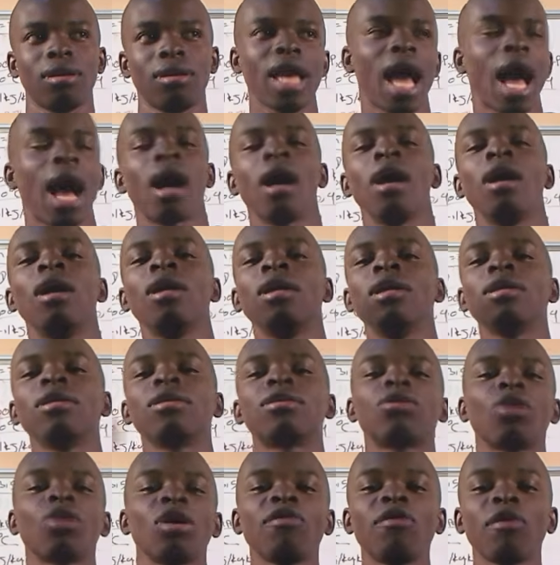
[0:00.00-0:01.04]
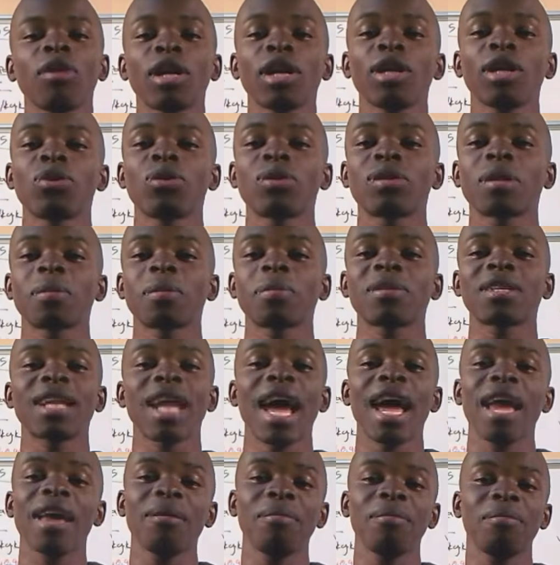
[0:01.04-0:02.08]
yeah, don't forget to
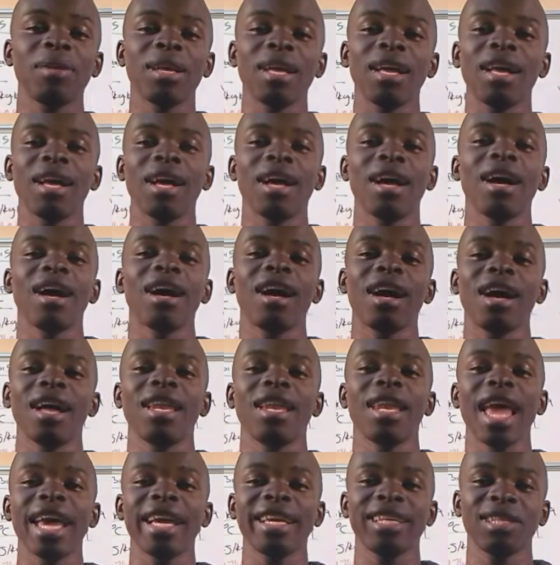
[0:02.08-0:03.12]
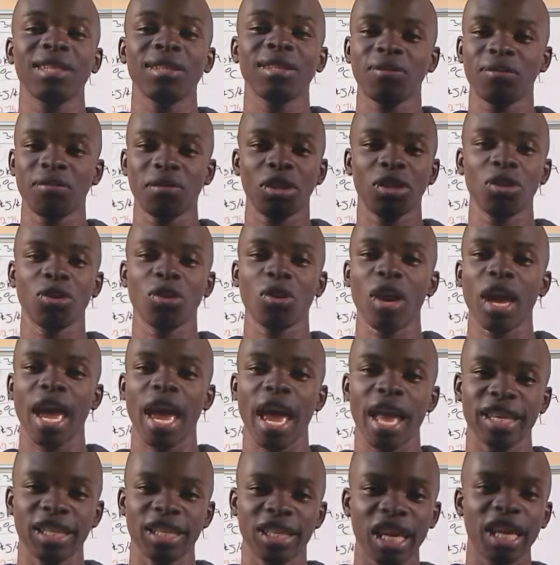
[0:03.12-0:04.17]
subscribe, like this video,
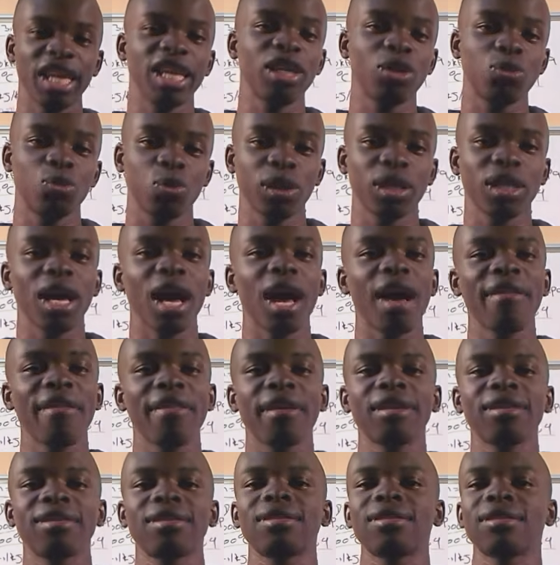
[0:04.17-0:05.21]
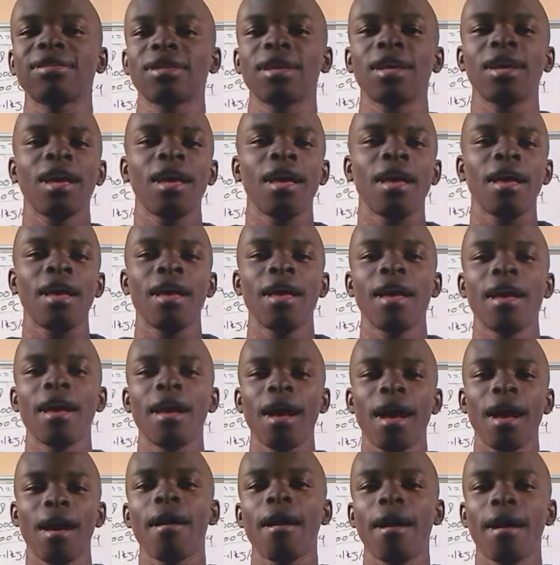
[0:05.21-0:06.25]
and share it with others.
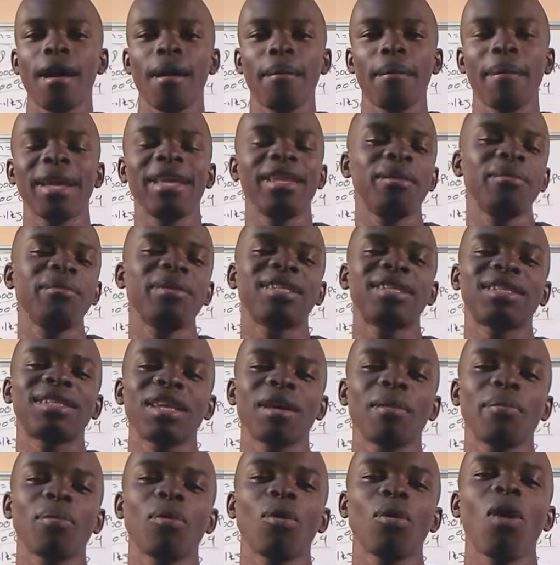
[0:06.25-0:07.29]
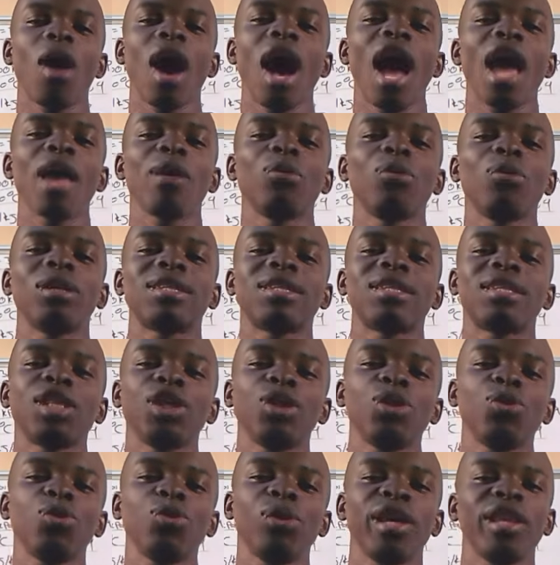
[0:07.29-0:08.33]
My name is Tepo. I will
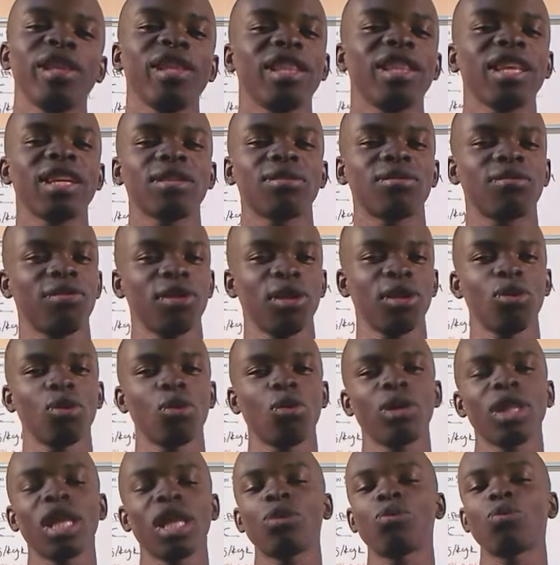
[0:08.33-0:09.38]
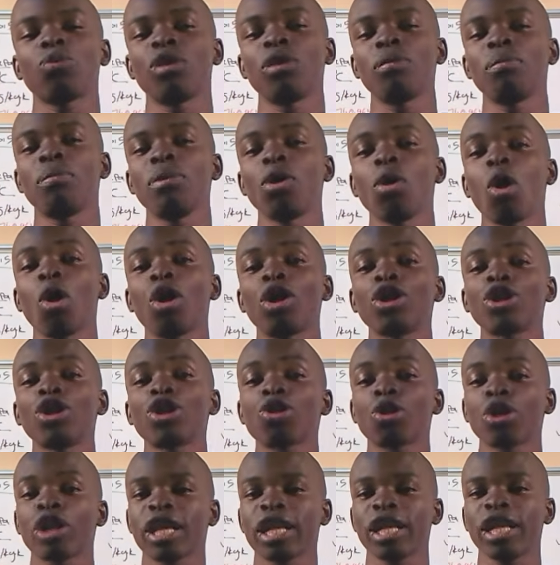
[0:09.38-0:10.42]
see you in the next video that will be on
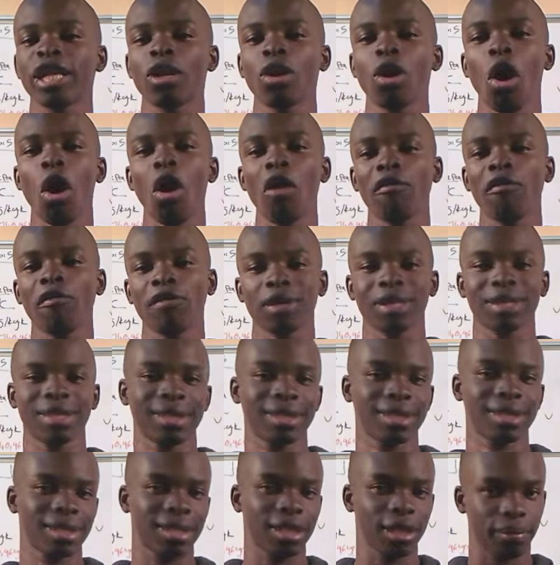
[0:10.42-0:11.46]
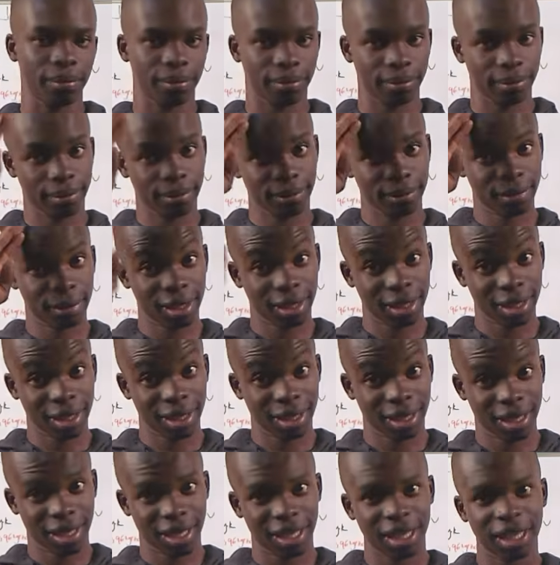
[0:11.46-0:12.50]
throttling of steam.
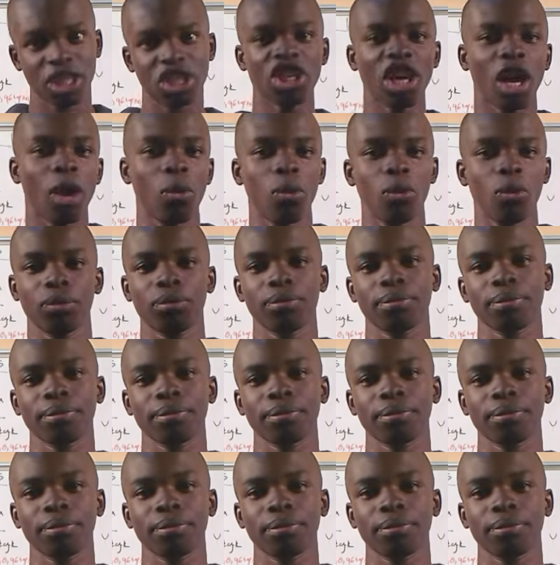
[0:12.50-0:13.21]
Ciao.